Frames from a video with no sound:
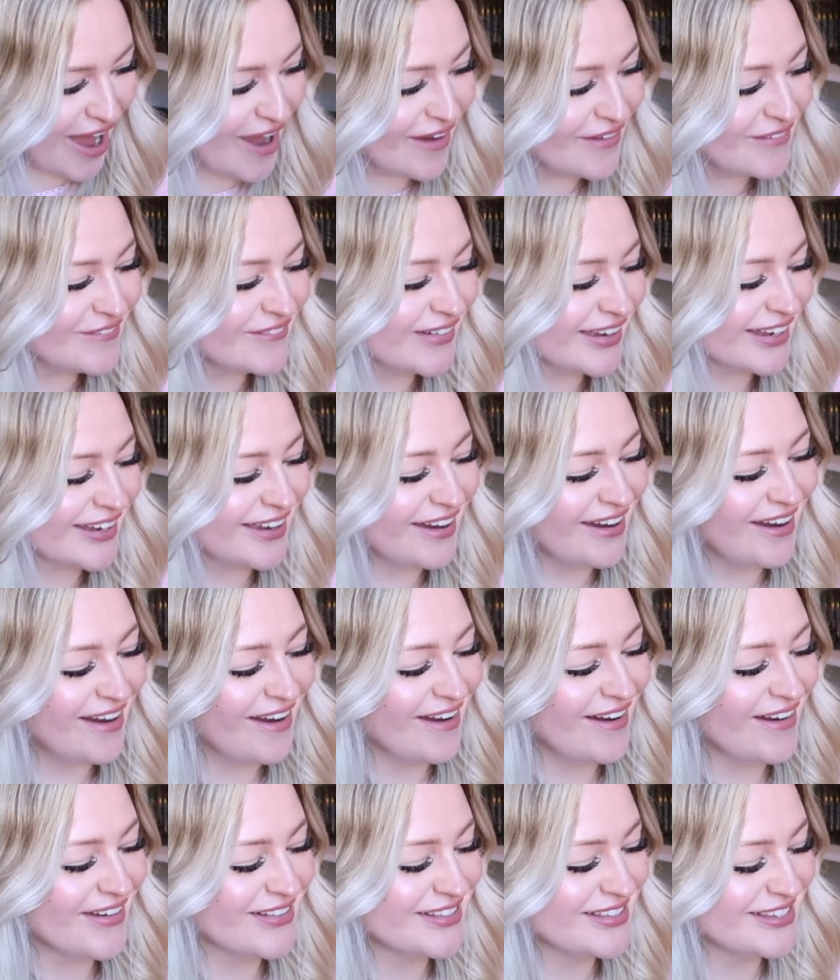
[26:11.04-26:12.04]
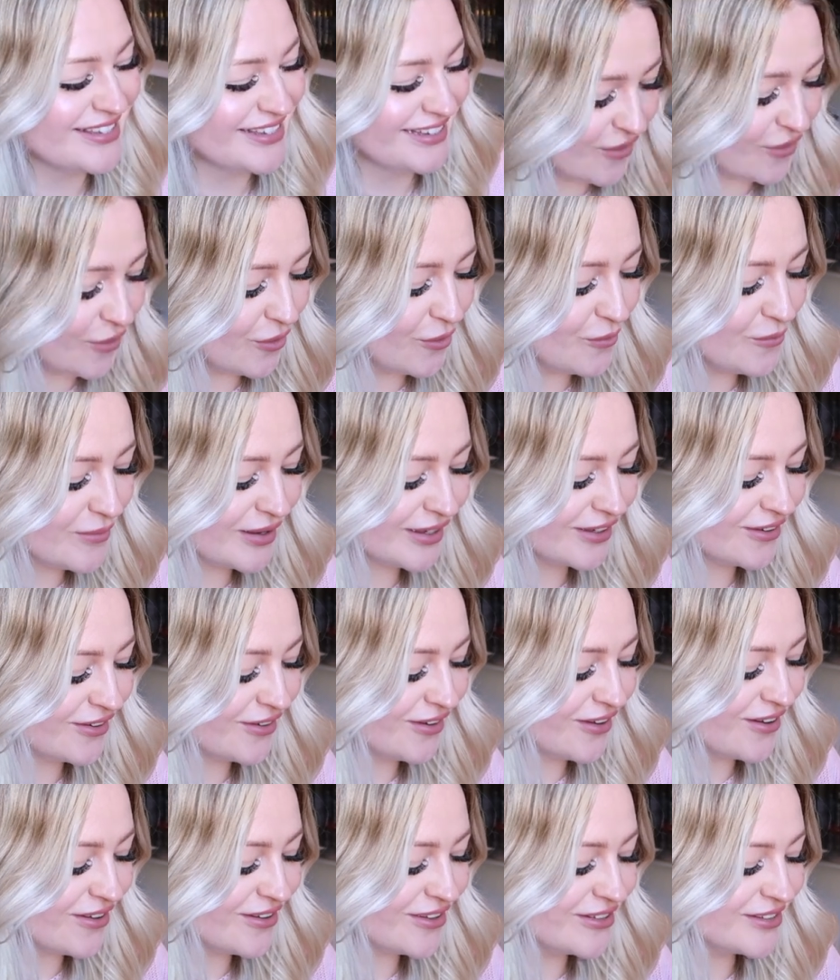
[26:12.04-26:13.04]
Oh my god. Oh my
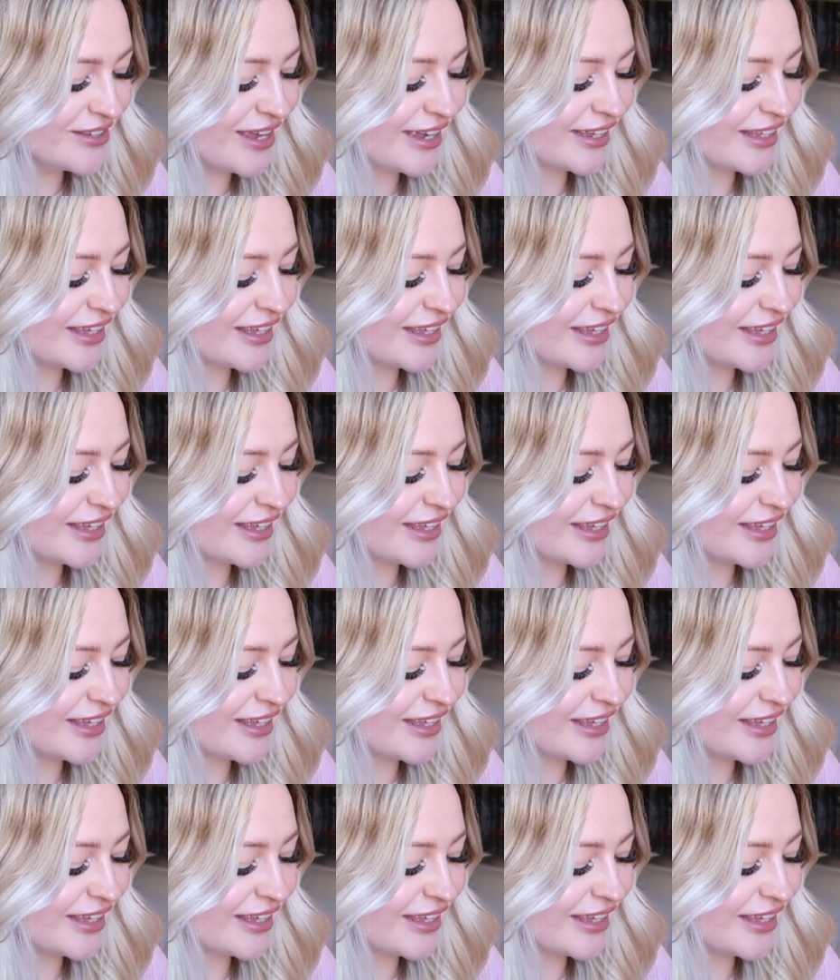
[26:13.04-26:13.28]
god,